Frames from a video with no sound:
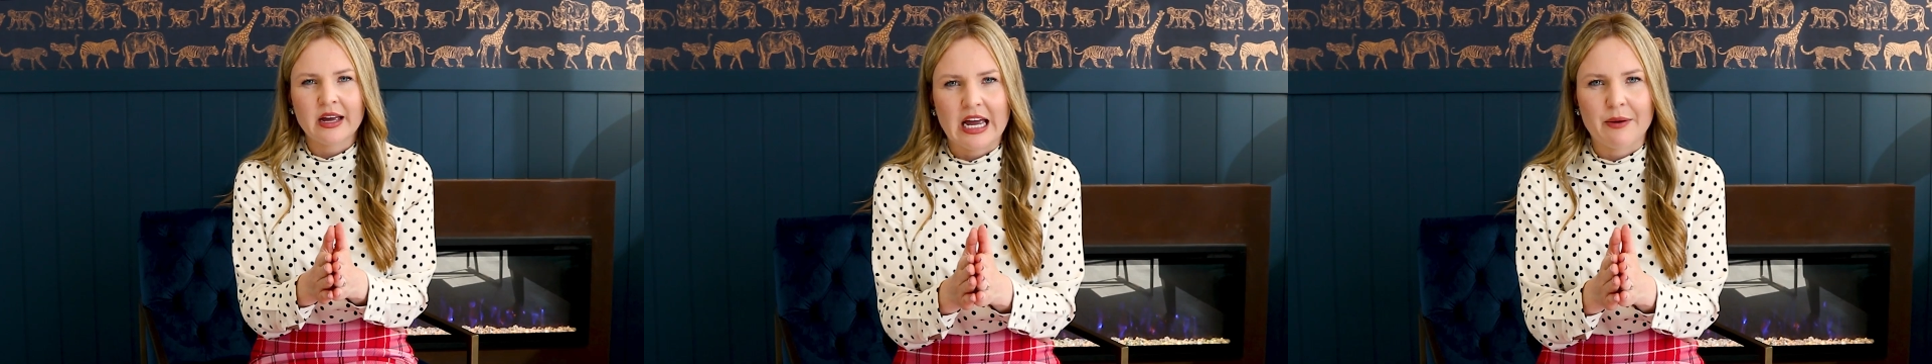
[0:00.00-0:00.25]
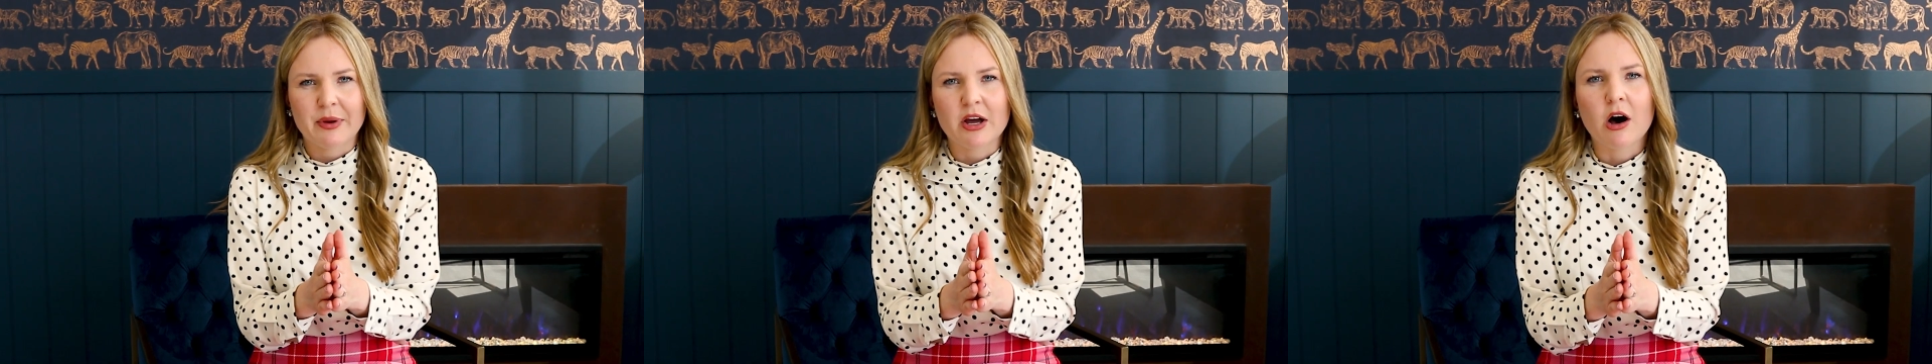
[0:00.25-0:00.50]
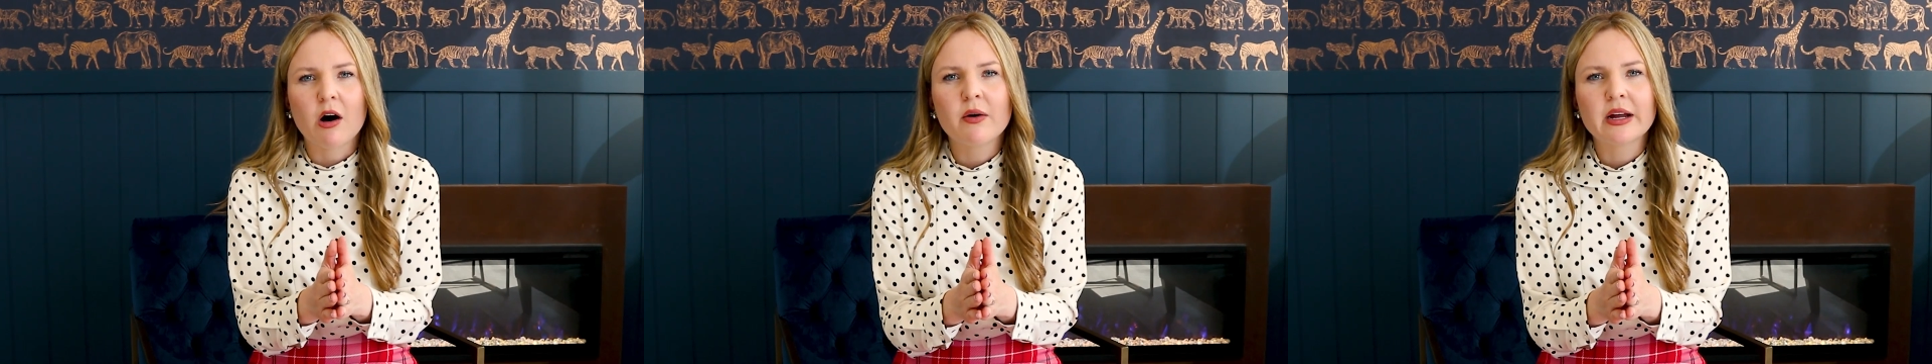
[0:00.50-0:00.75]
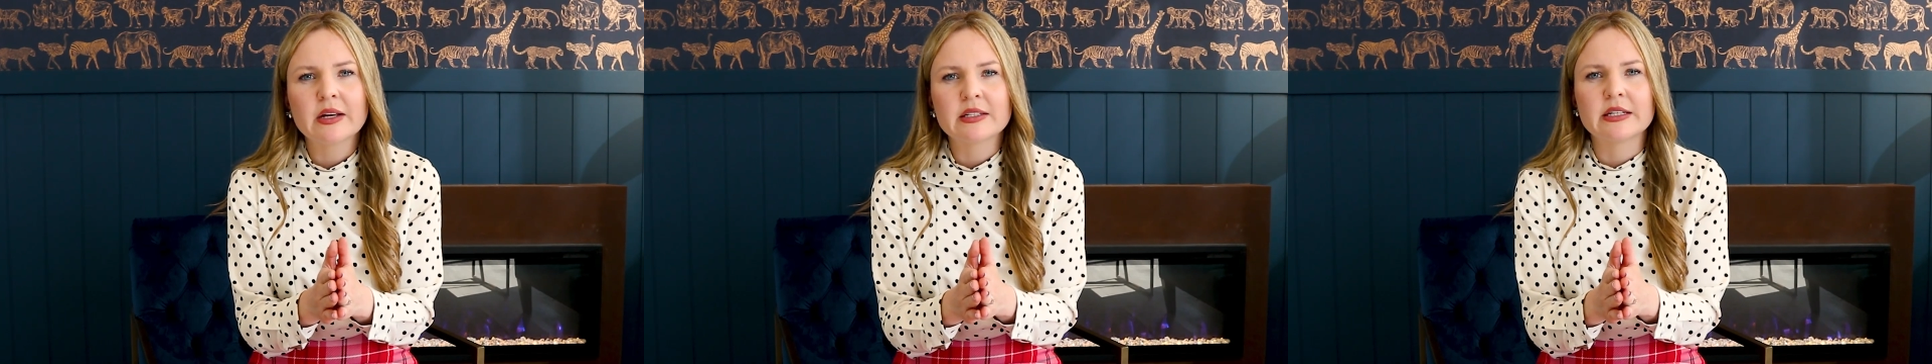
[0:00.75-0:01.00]
and we hold
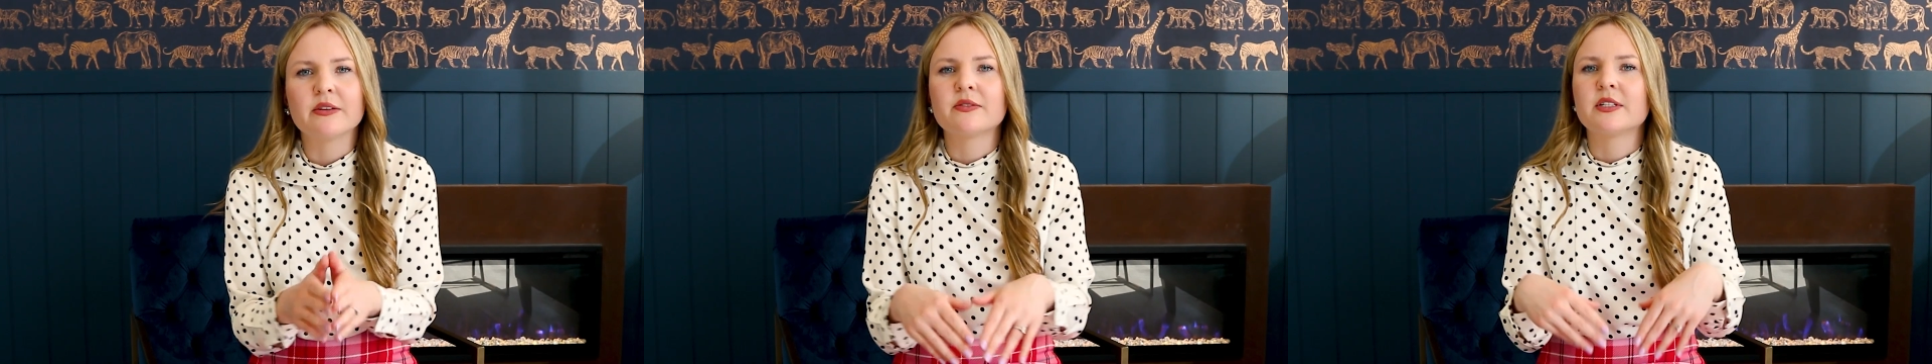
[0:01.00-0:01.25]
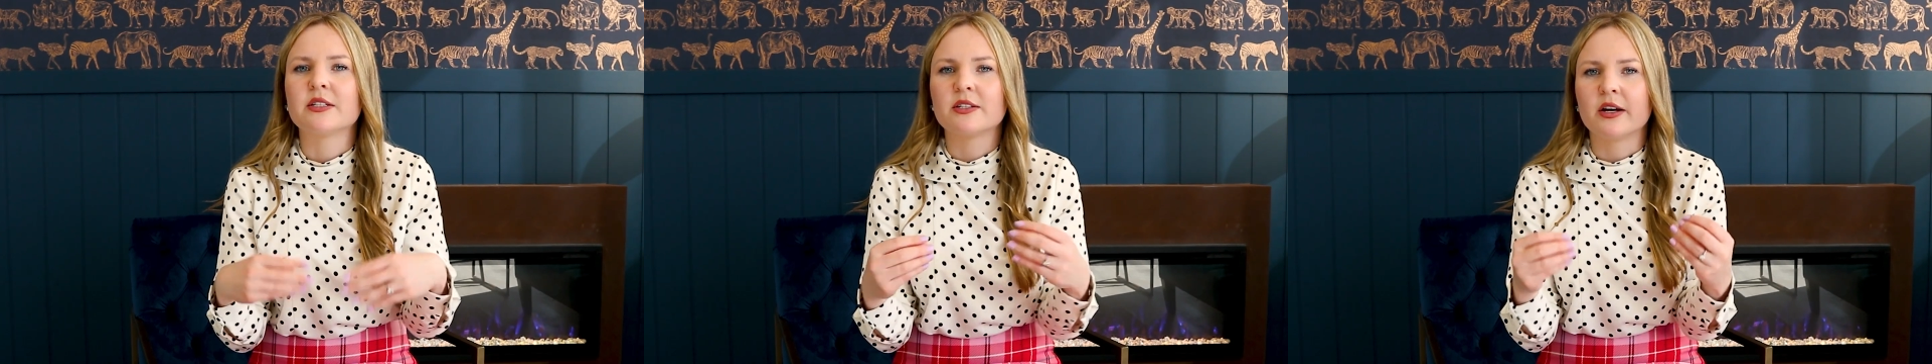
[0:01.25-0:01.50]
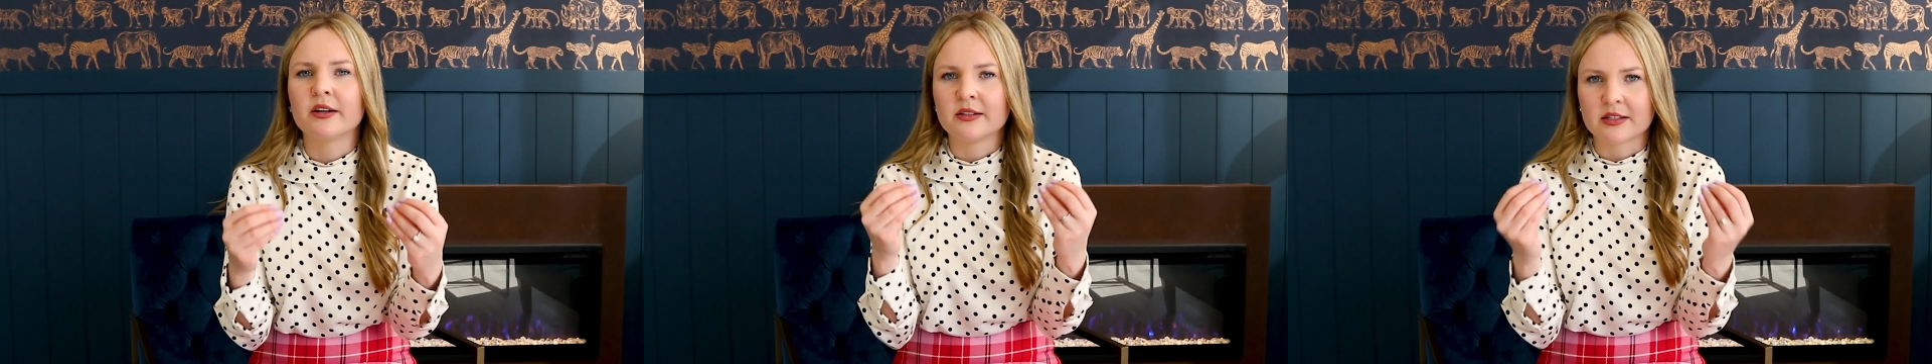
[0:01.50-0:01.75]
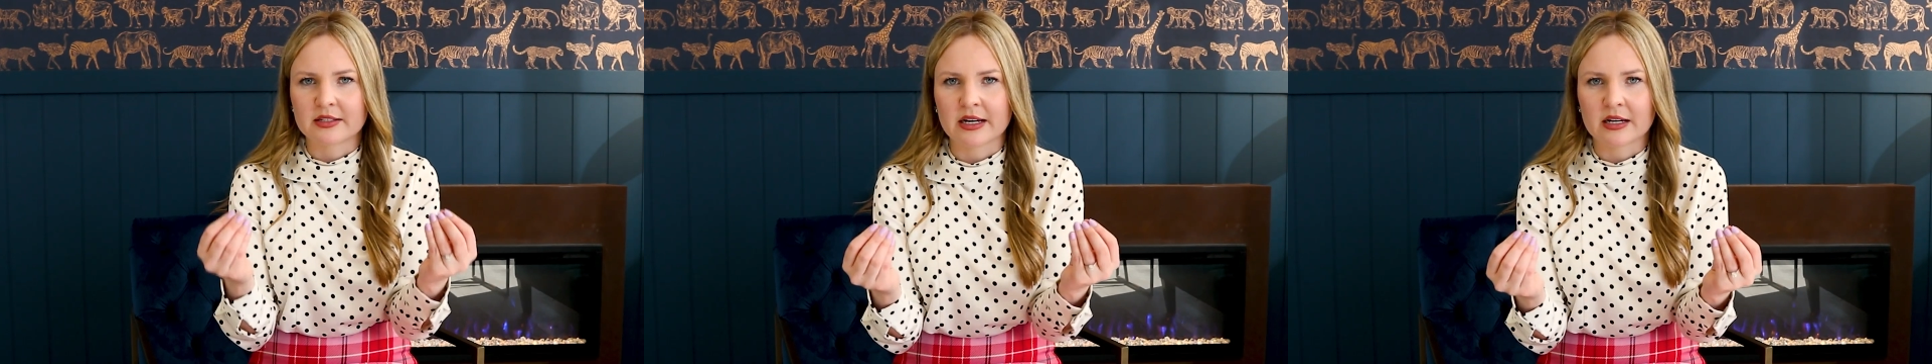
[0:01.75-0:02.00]
ourselves to certain
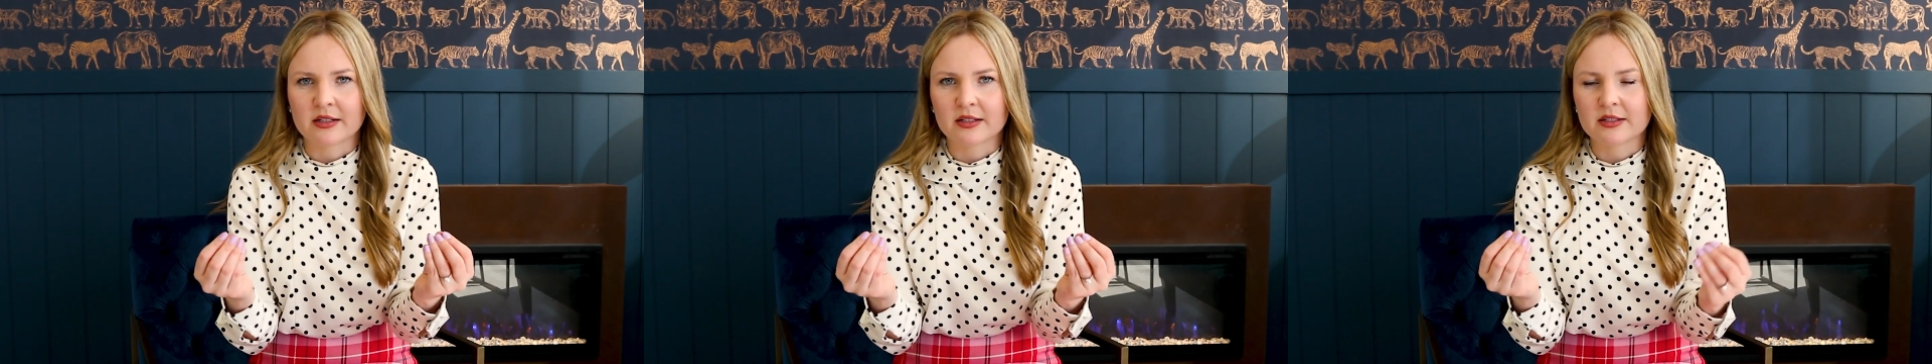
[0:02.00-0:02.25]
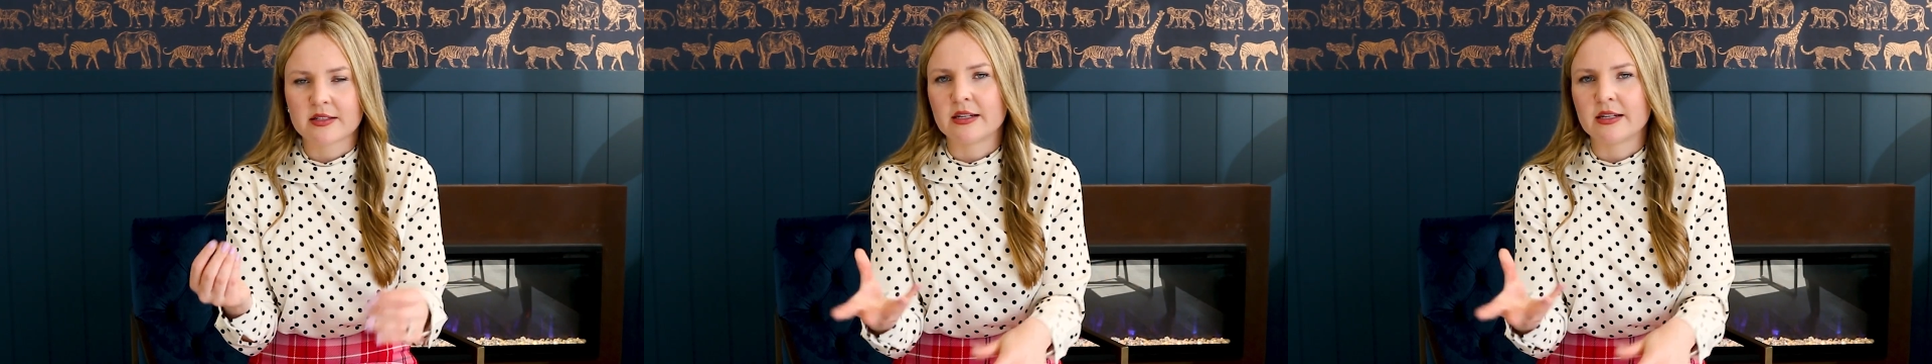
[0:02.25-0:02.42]
standards